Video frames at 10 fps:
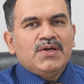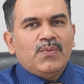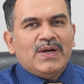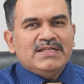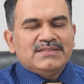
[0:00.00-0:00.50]

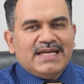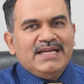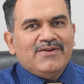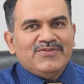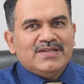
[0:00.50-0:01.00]
one
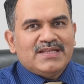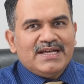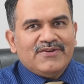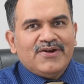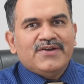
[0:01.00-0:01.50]
side of the
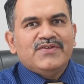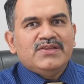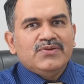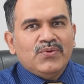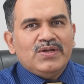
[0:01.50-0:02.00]
thyroid with
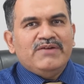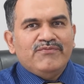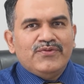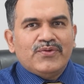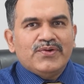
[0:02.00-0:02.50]
no
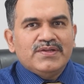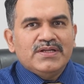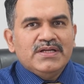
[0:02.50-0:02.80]
lymph nodes,